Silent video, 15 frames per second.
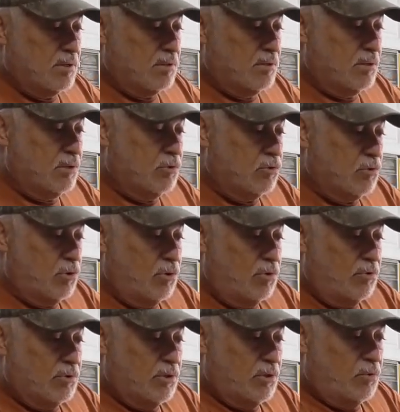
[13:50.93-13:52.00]
you need to
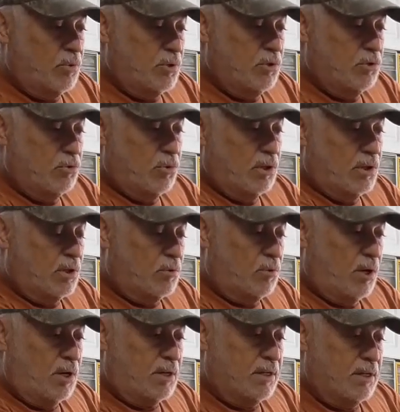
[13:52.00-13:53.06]
go, you know, when you do a lot of
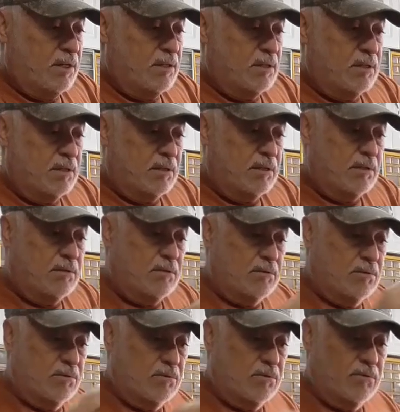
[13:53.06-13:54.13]
walking,
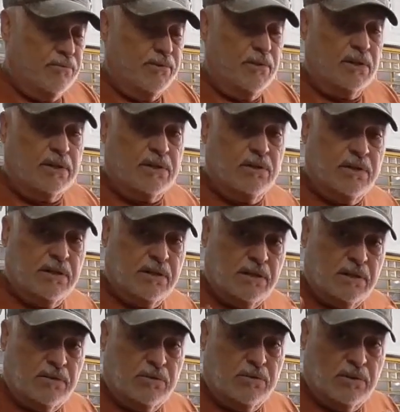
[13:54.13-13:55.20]
you feel like you need
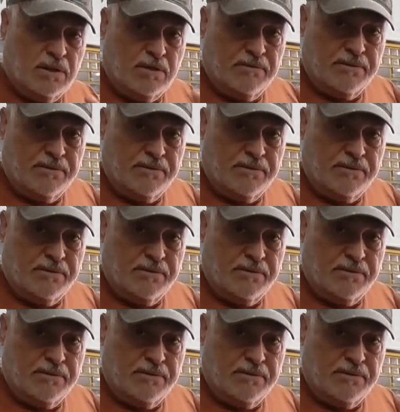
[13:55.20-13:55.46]
to do a